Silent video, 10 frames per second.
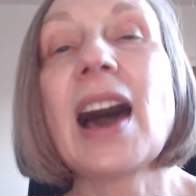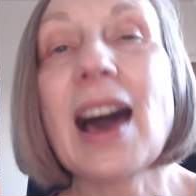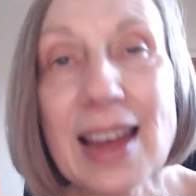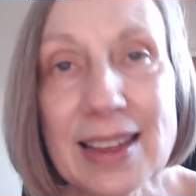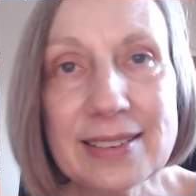
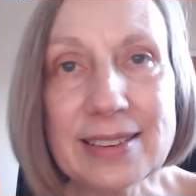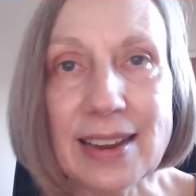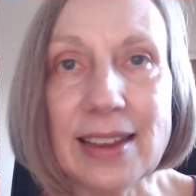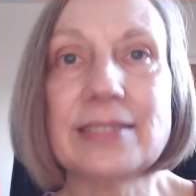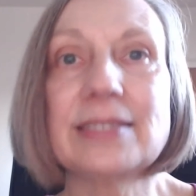
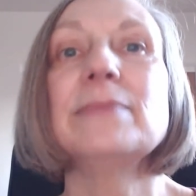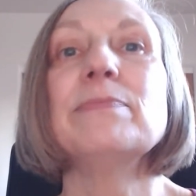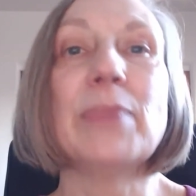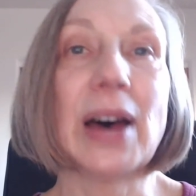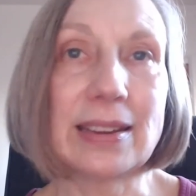content
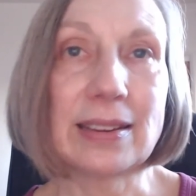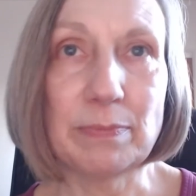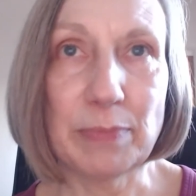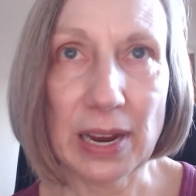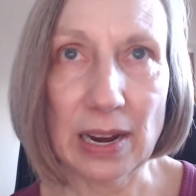by
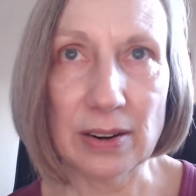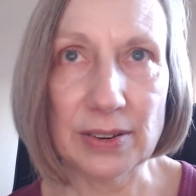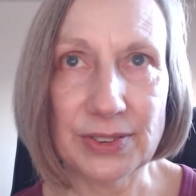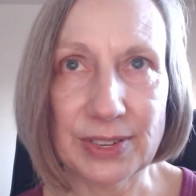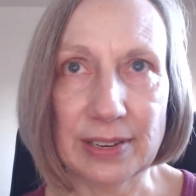
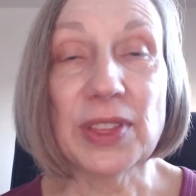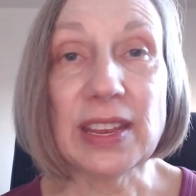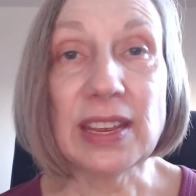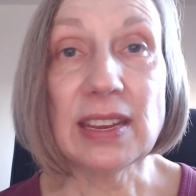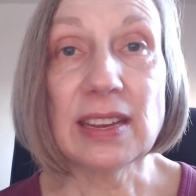comparison.
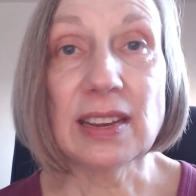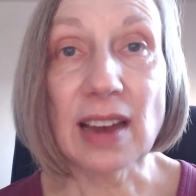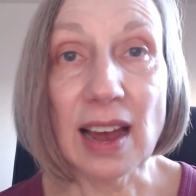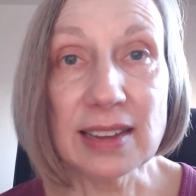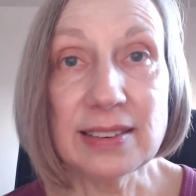The
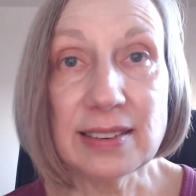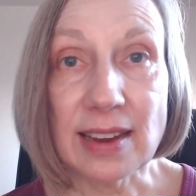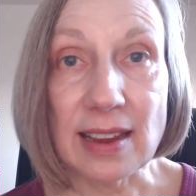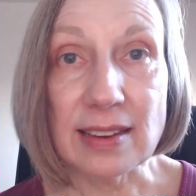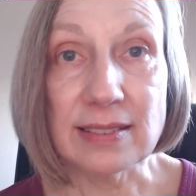
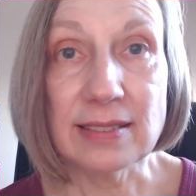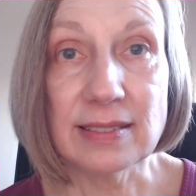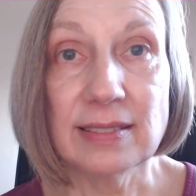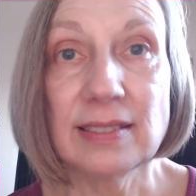content